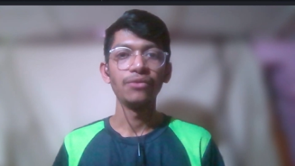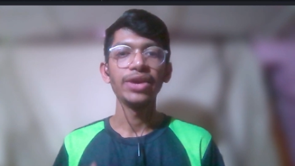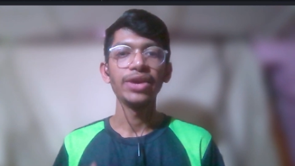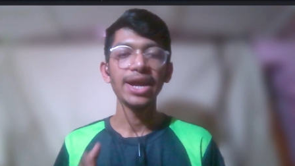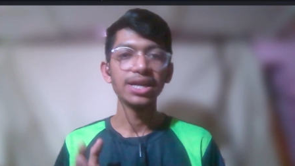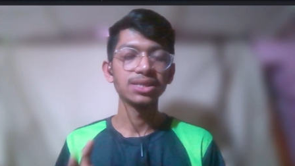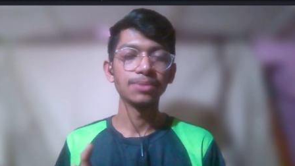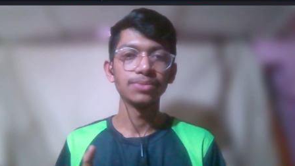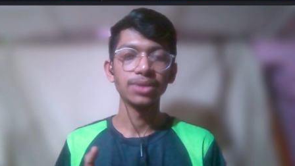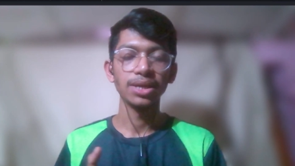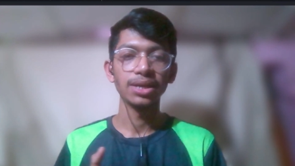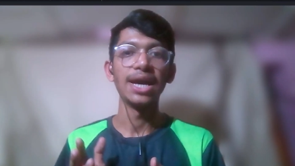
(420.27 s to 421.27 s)
we had
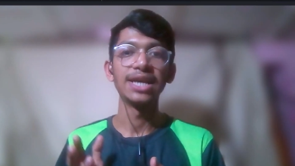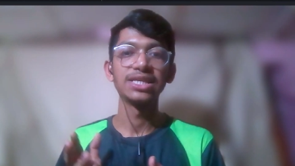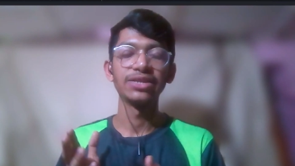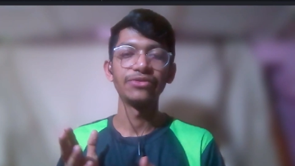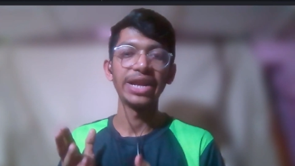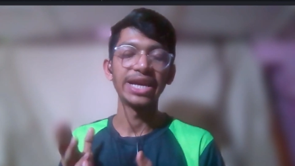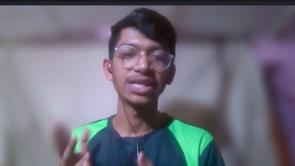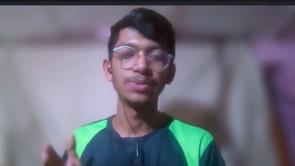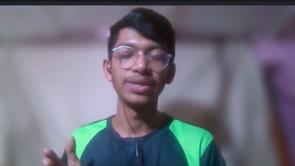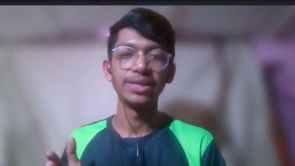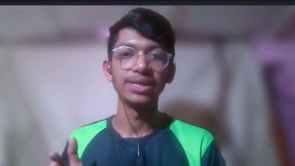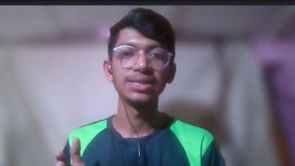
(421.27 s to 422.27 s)
something as our
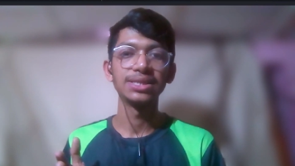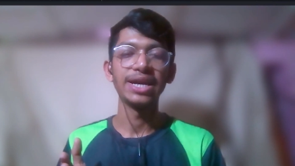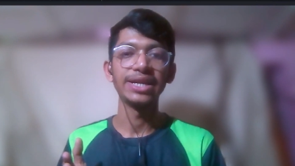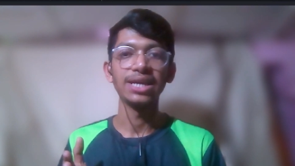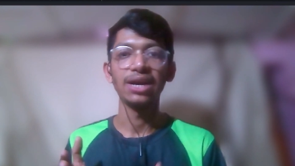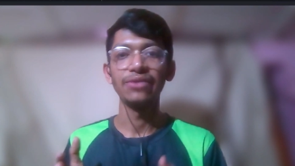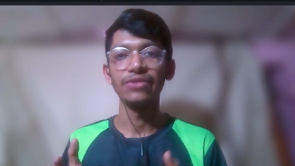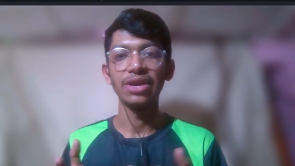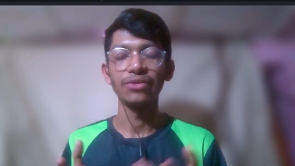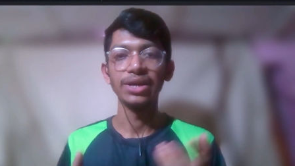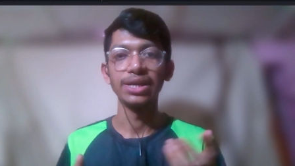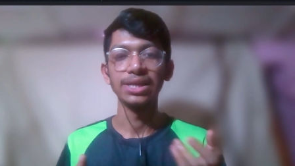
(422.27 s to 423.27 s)
experience that yeah, we
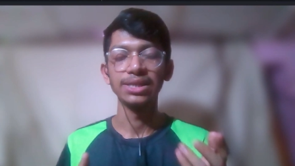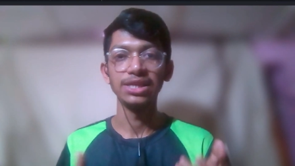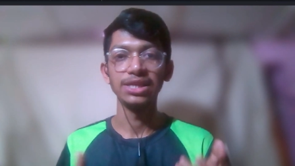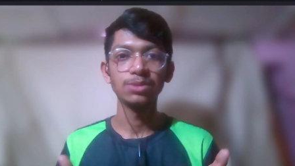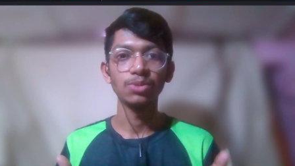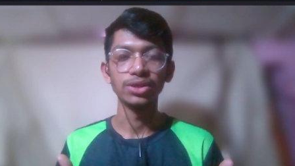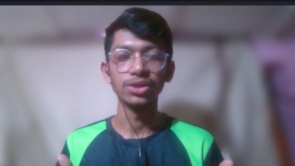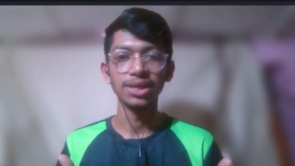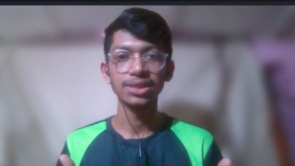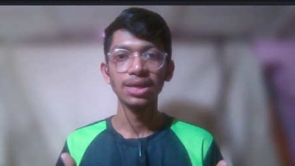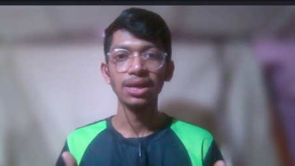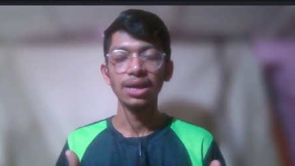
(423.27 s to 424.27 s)
have created these
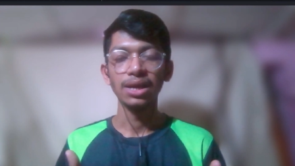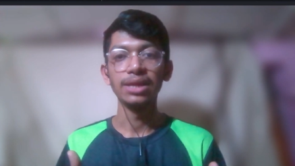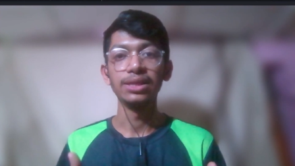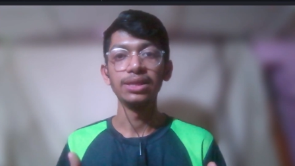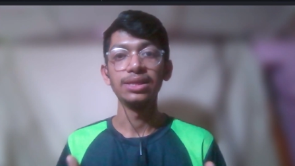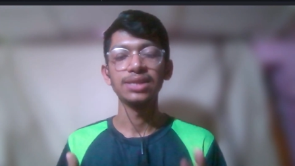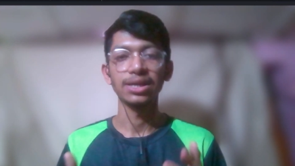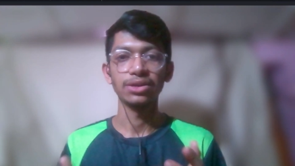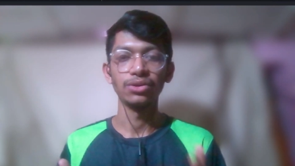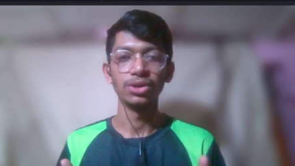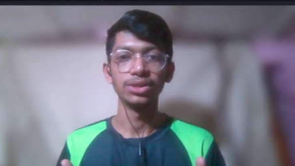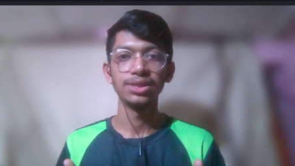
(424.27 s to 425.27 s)
projects in this
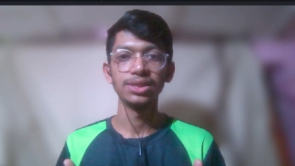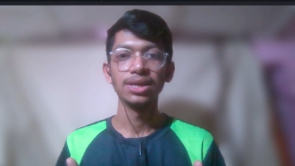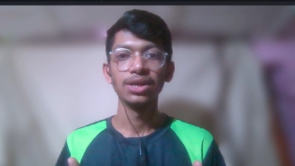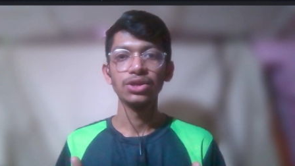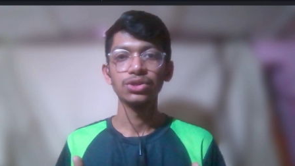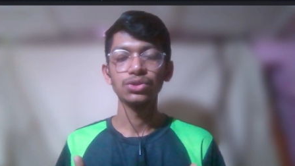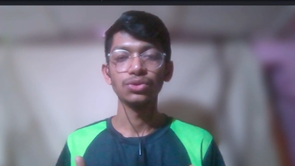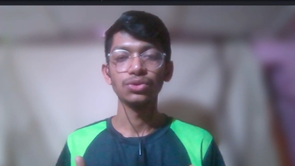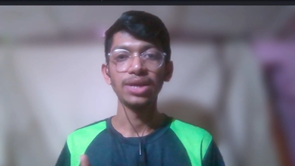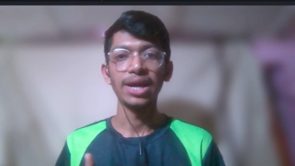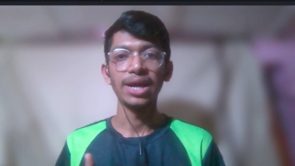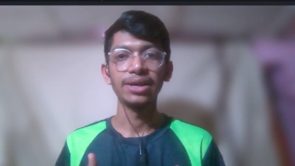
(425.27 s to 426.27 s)
technology, so
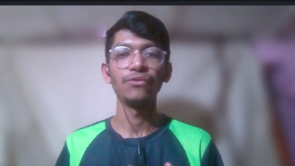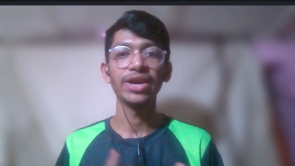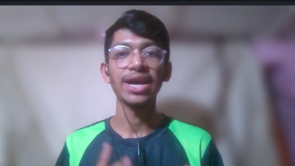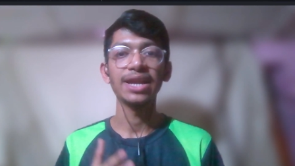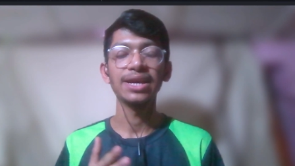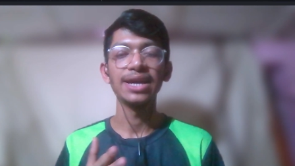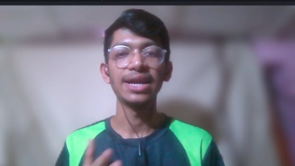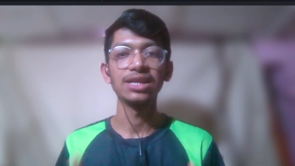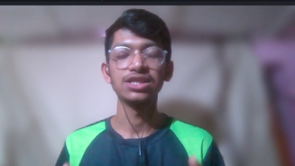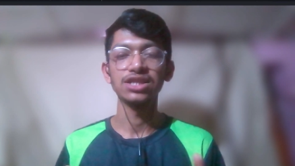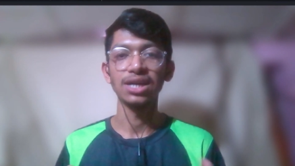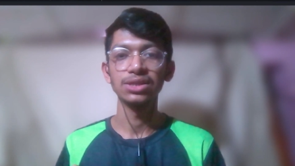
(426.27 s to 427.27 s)
that we can get
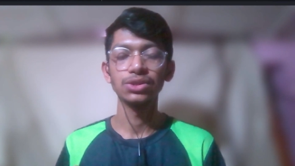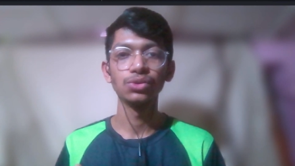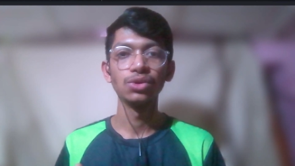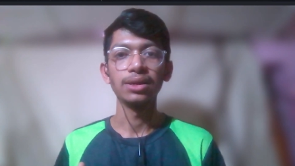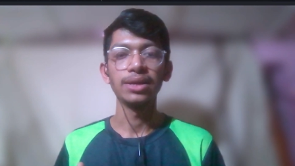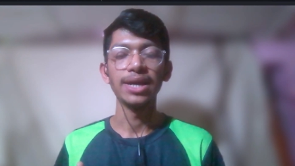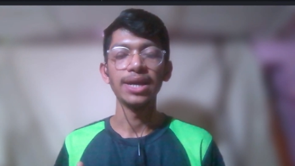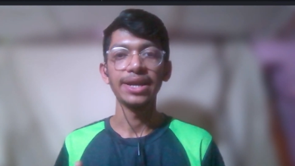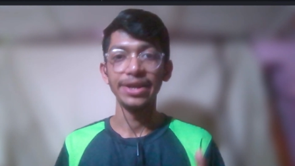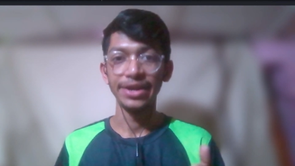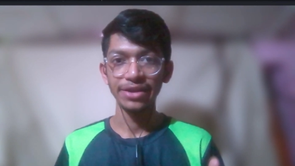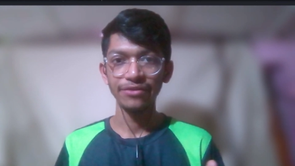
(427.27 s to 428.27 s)
a chance to get
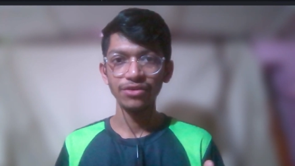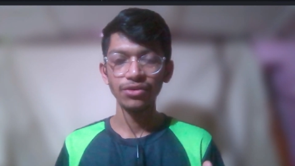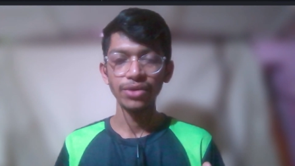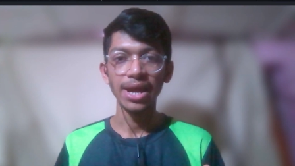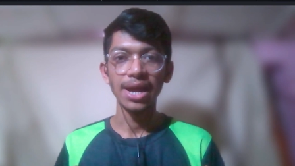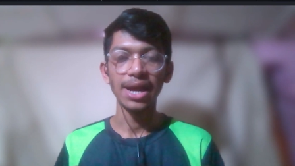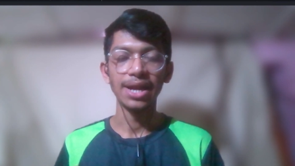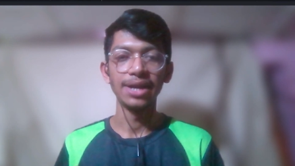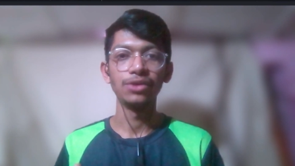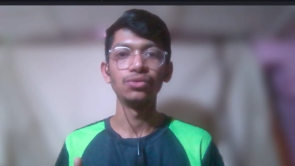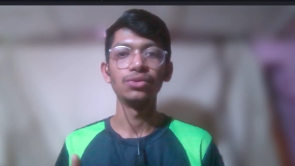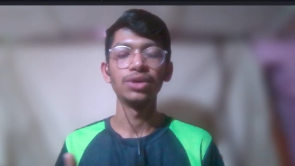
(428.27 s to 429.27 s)
an interview
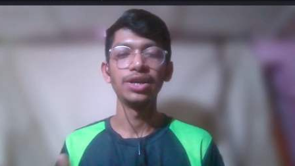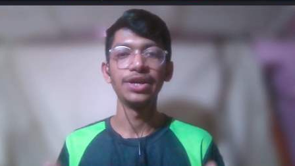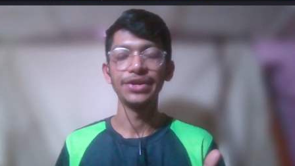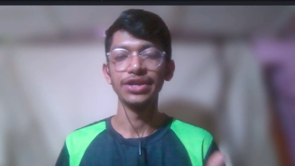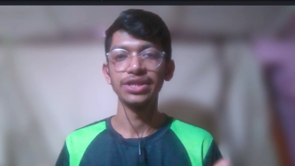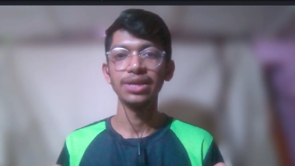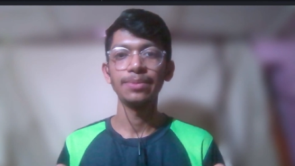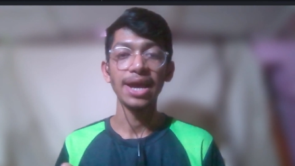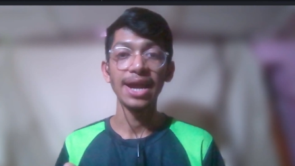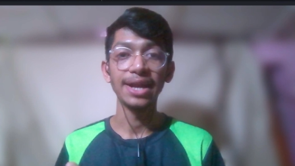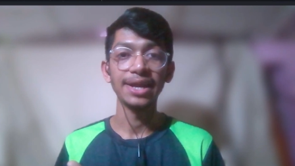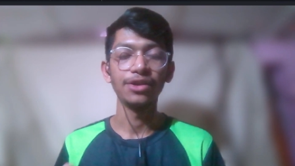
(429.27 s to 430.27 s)
and do an internship
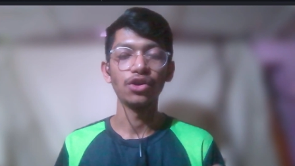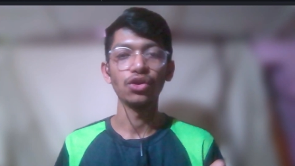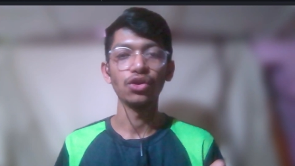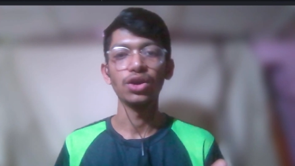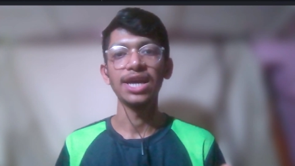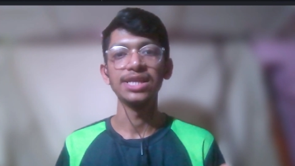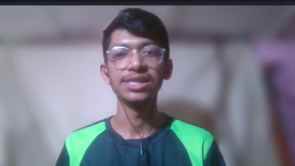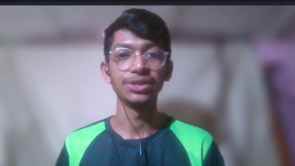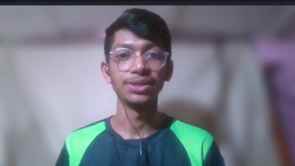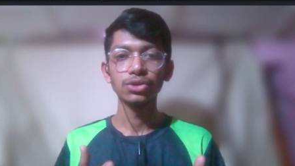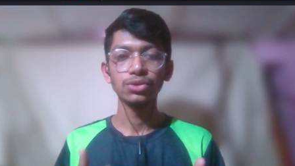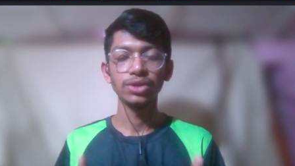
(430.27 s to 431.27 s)
at any
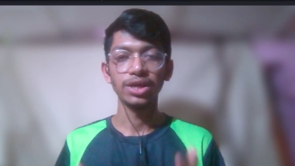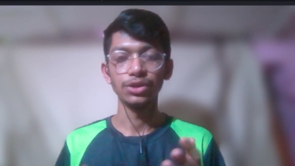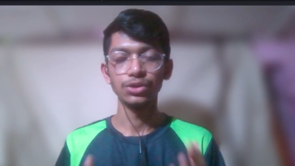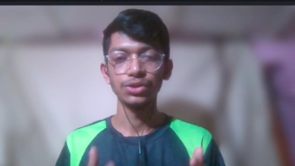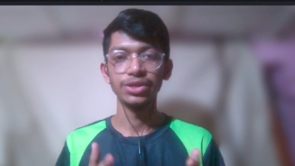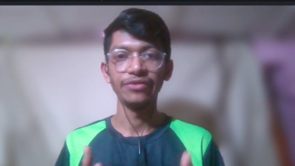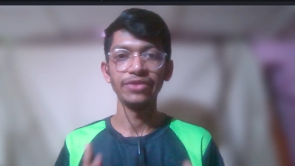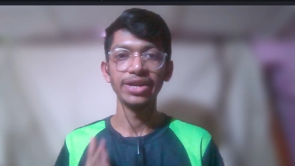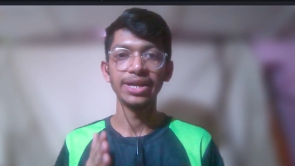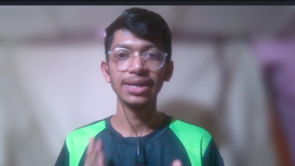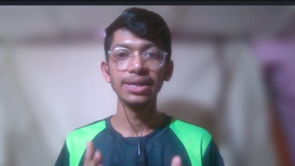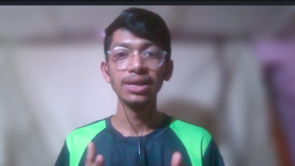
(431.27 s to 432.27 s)
organization. So yeah, you should
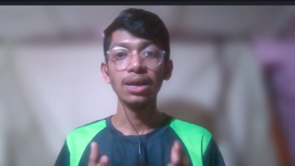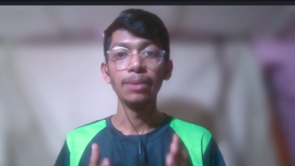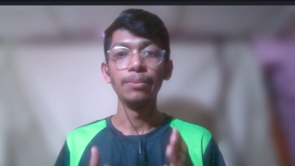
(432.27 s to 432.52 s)
definitely